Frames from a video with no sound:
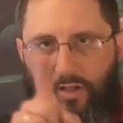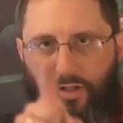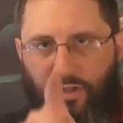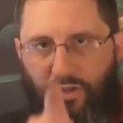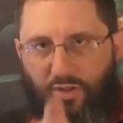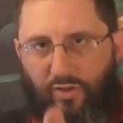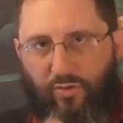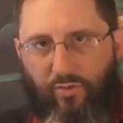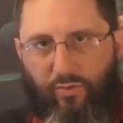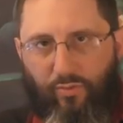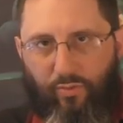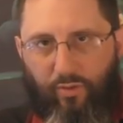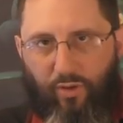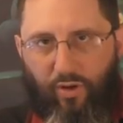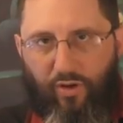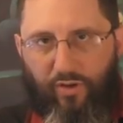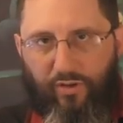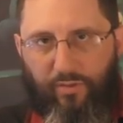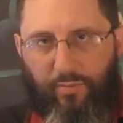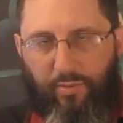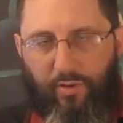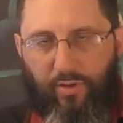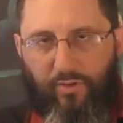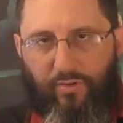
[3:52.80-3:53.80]
you,
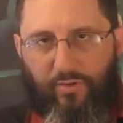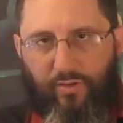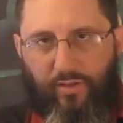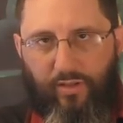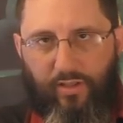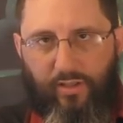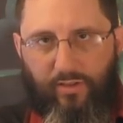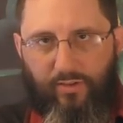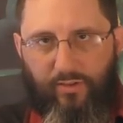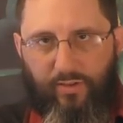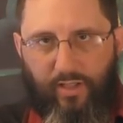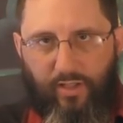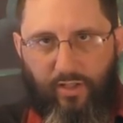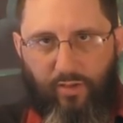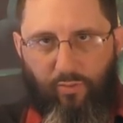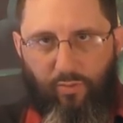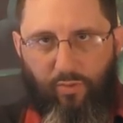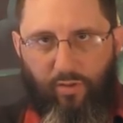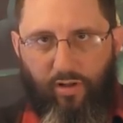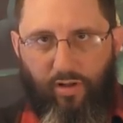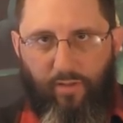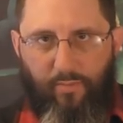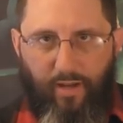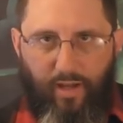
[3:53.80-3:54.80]
lost person, can say you're
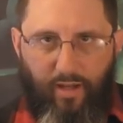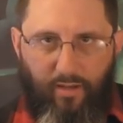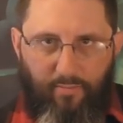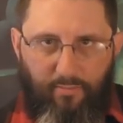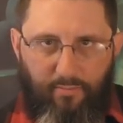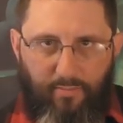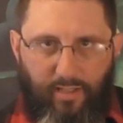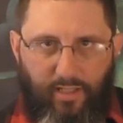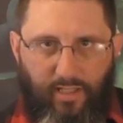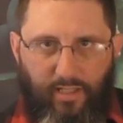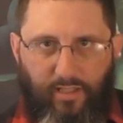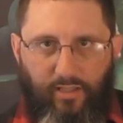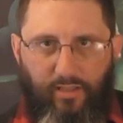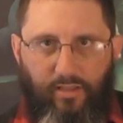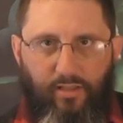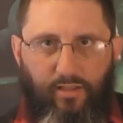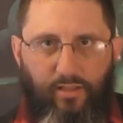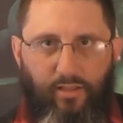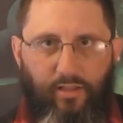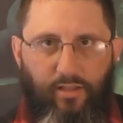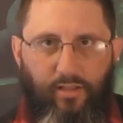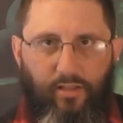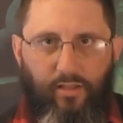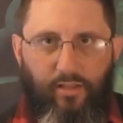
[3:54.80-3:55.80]
worried about me,
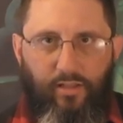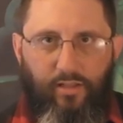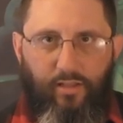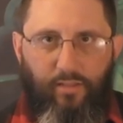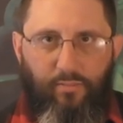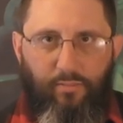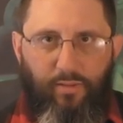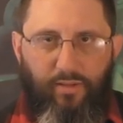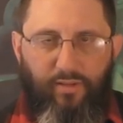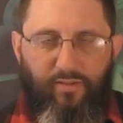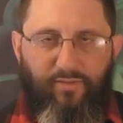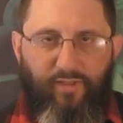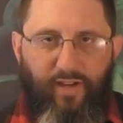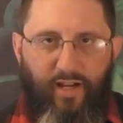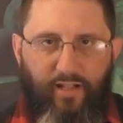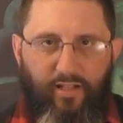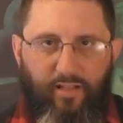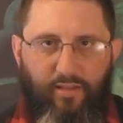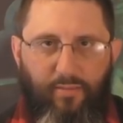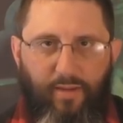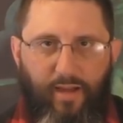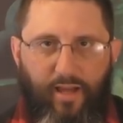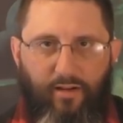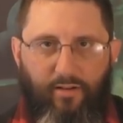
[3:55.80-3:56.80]
but the
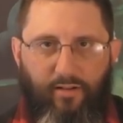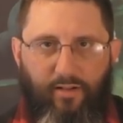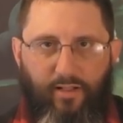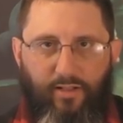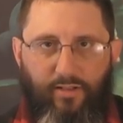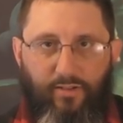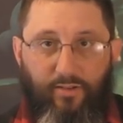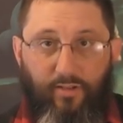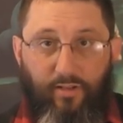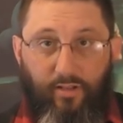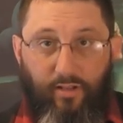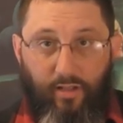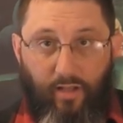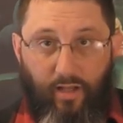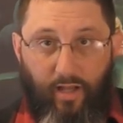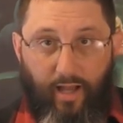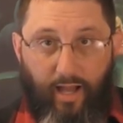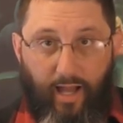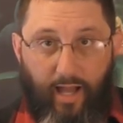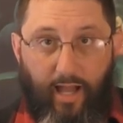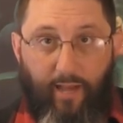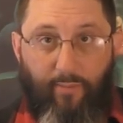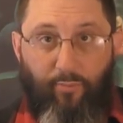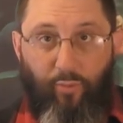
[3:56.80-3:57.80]
fact of the matter is,
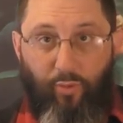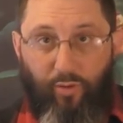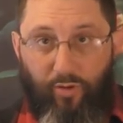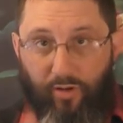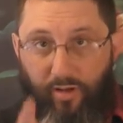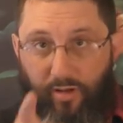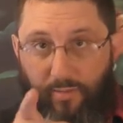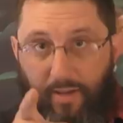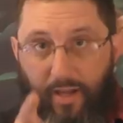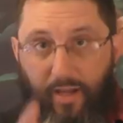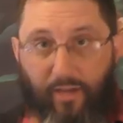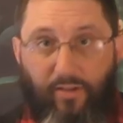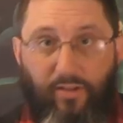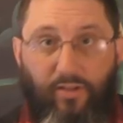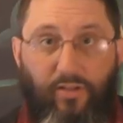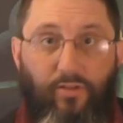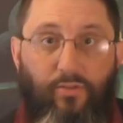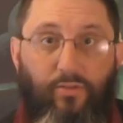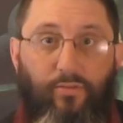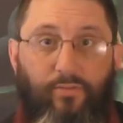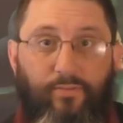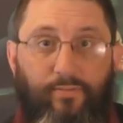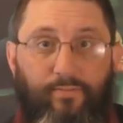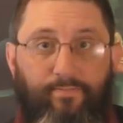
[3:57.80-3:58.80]
I'm worried about
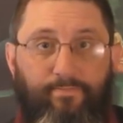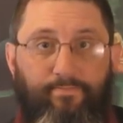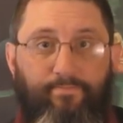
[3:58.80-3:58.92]
you.